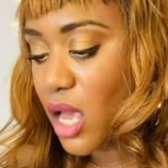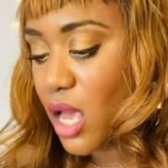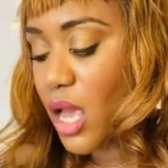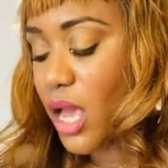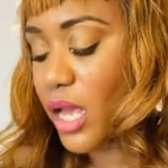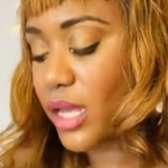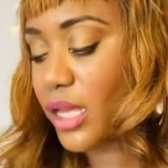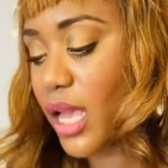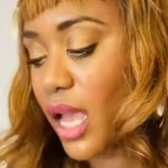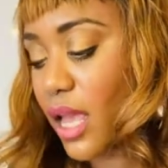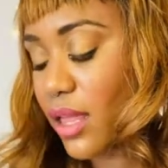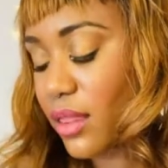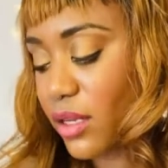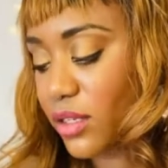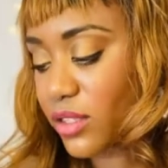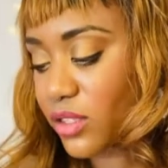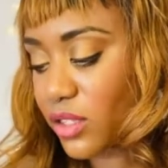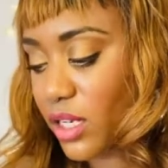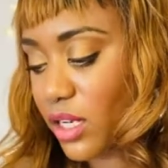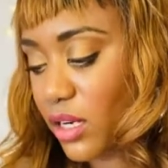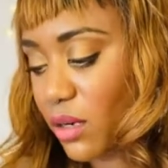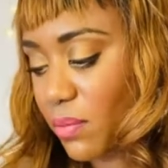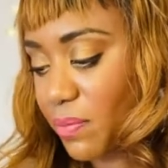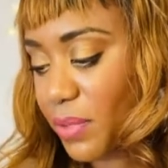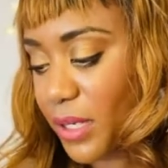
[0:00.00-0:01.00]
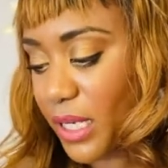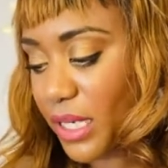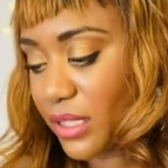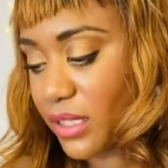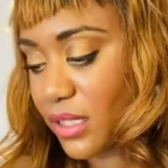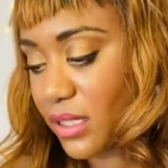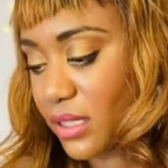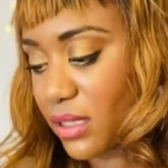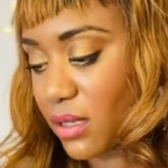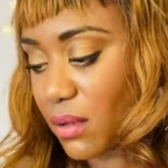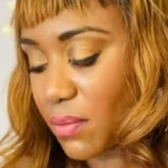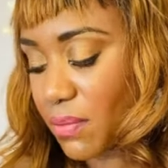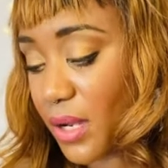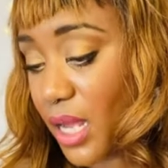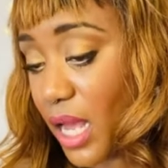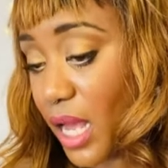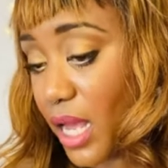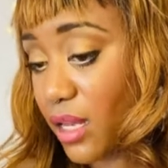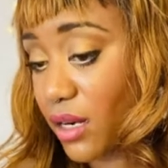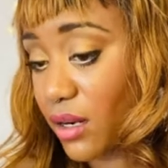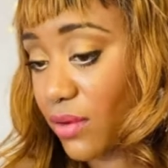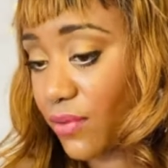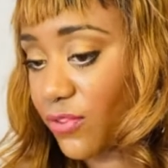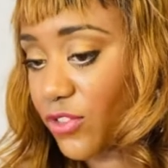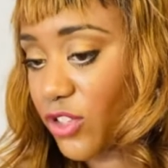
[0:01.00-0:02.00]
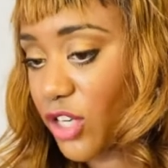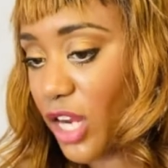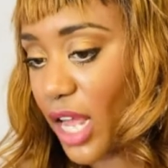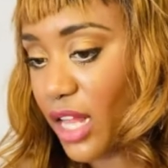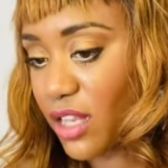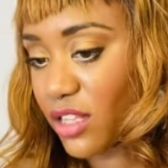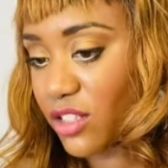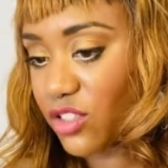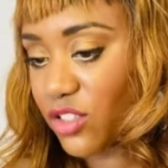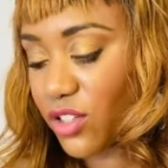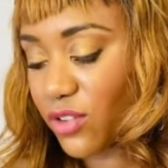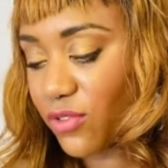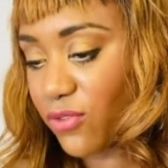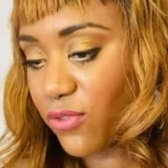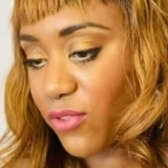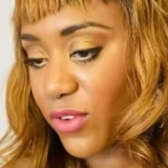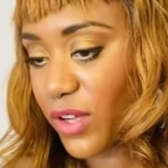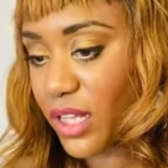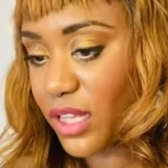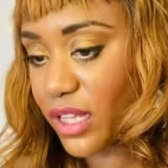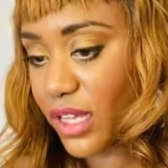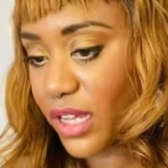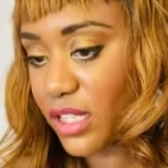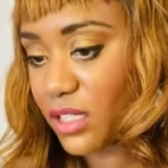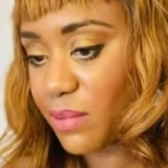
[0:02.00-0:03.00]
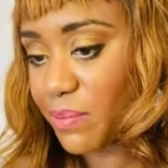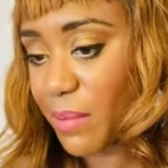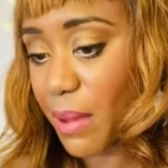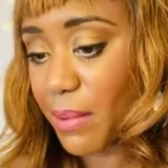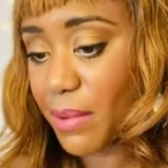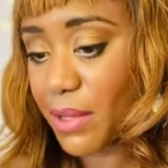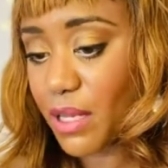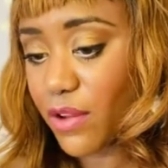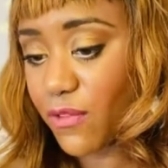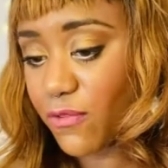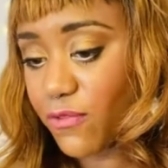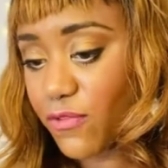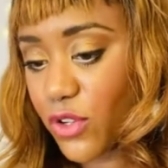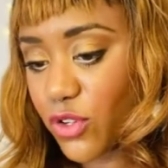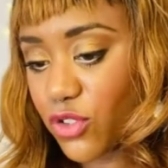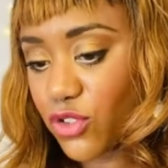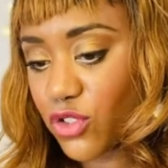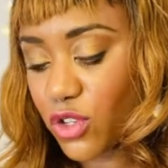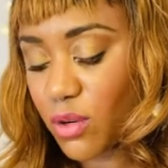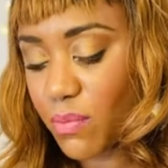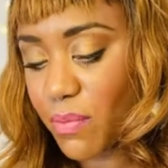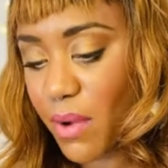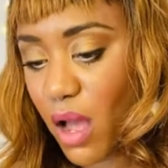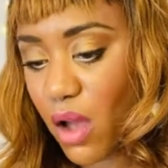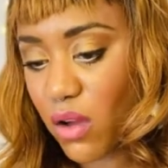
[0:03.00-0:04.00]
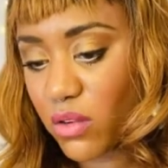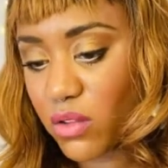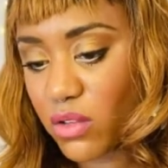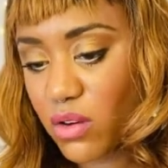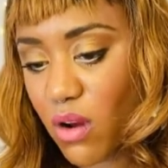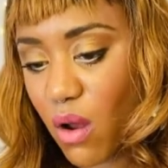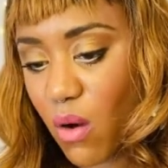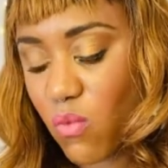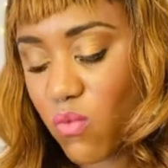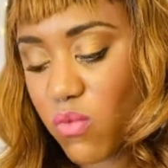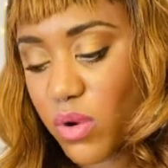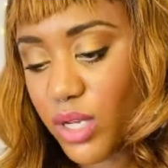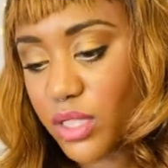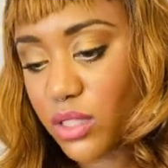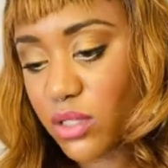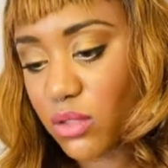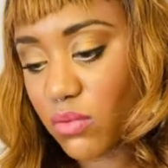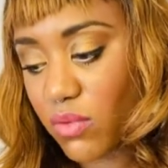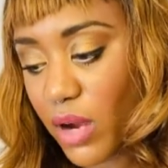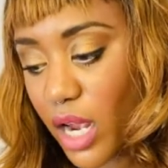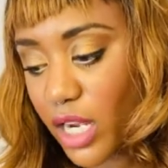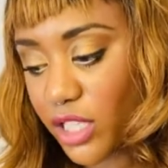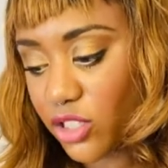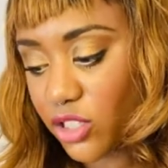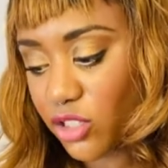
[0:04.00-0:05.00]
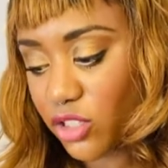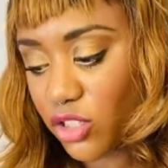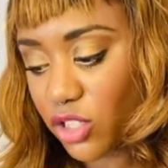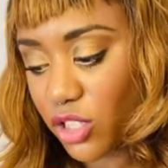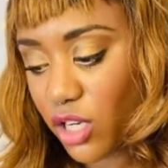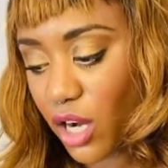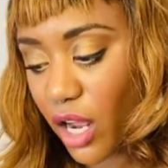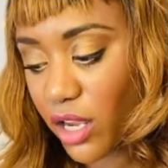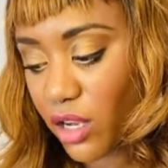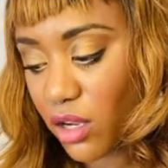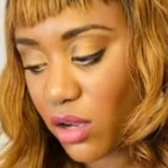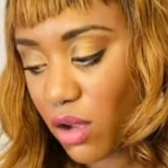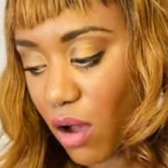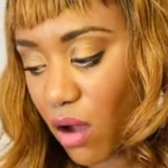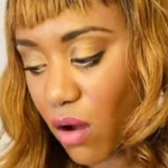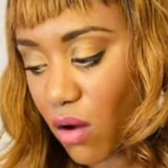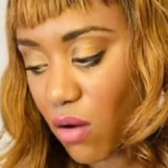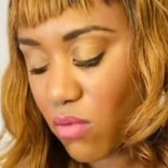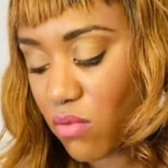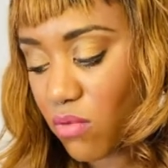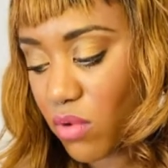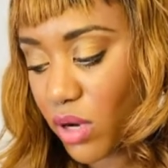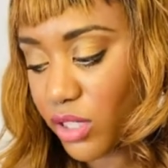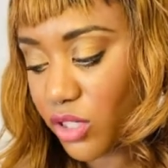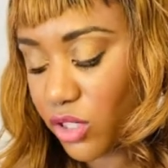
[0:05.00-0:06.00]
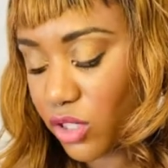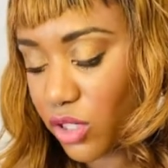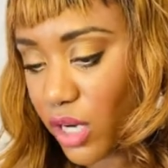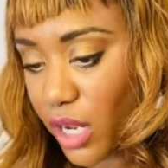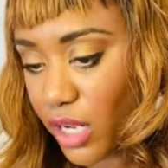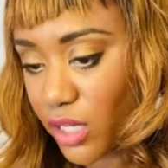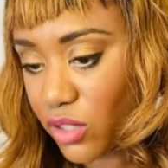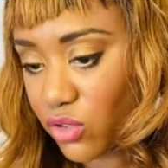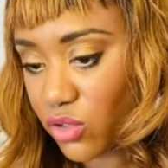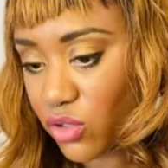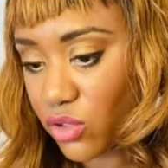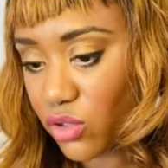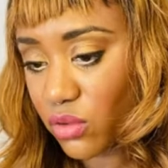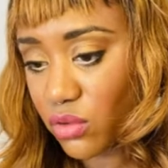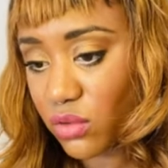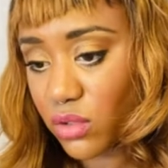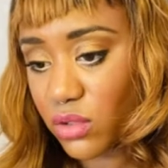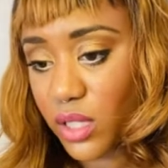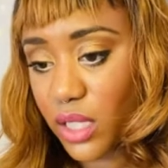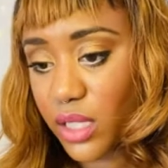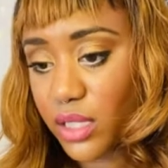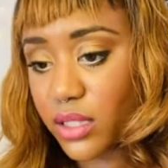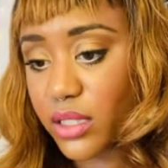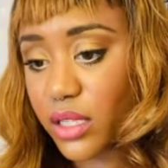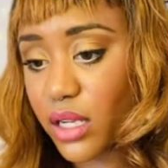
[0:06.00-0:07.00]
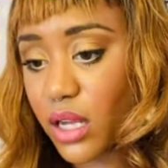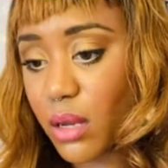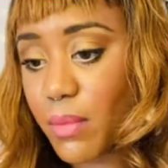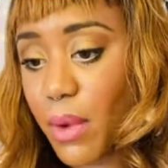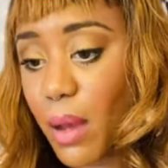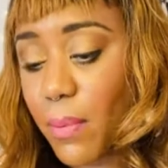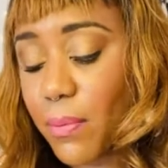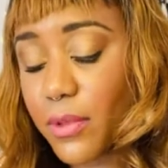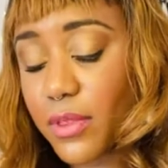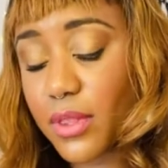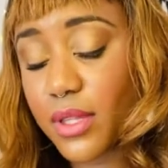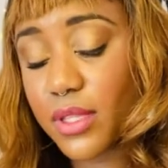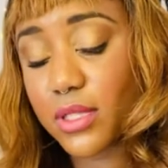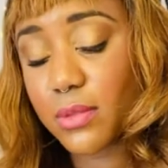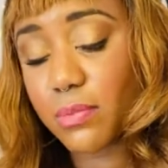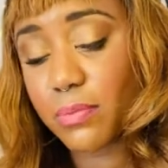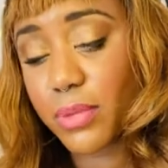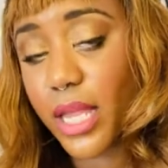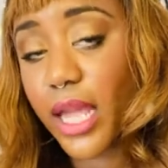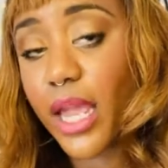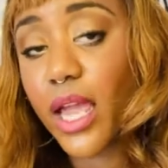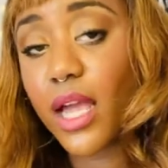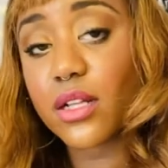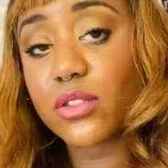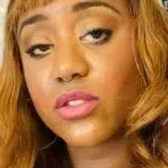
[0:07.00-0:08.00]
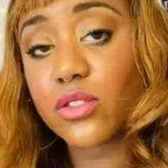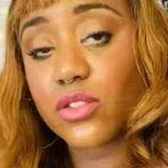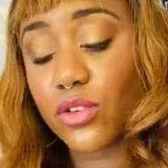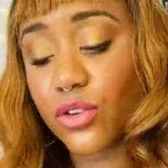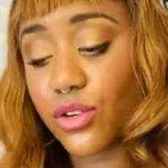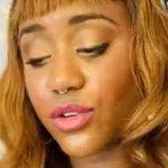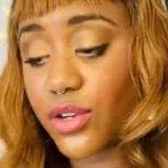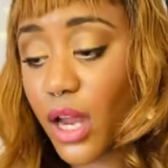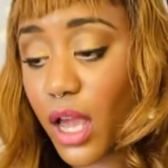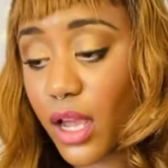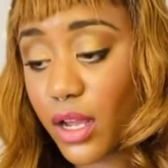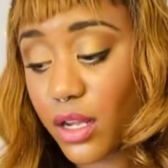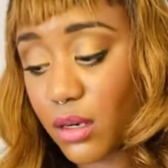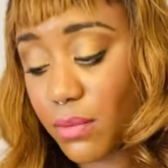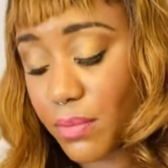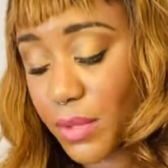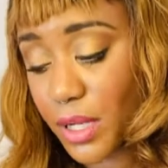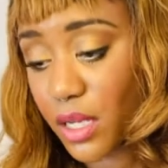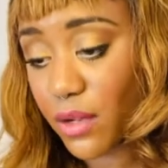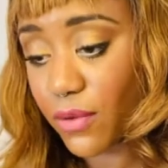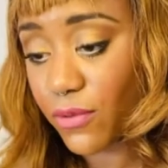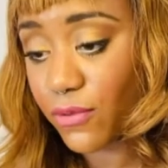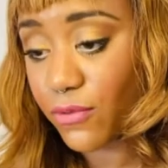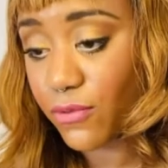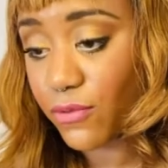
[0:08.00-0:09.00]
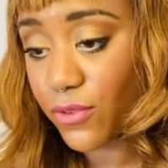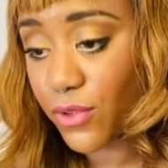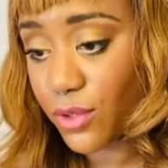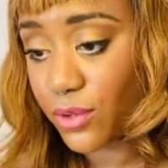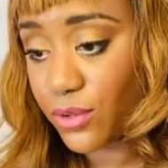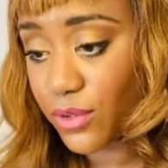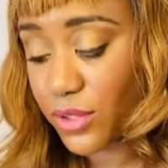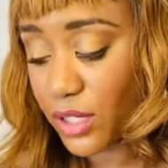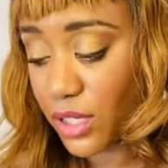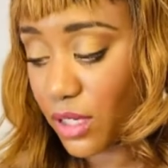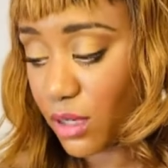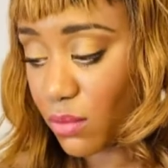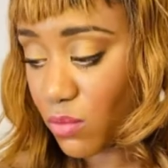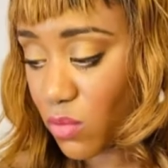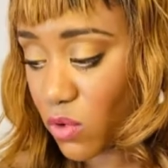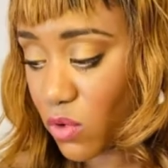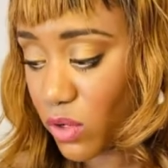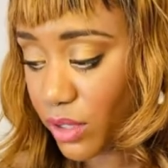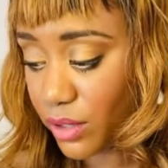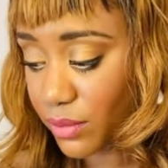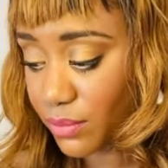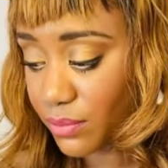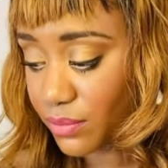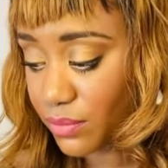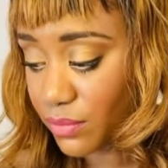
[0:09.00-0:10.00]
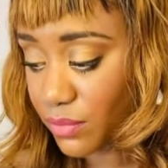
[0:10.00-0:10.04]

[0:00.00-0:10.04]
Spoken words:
again, there's going to be some kind of challenging feelings, maybe confusion about, you know, what direction should I go? What should I do? You need to come up with this plan so you're not going to be confused anymore.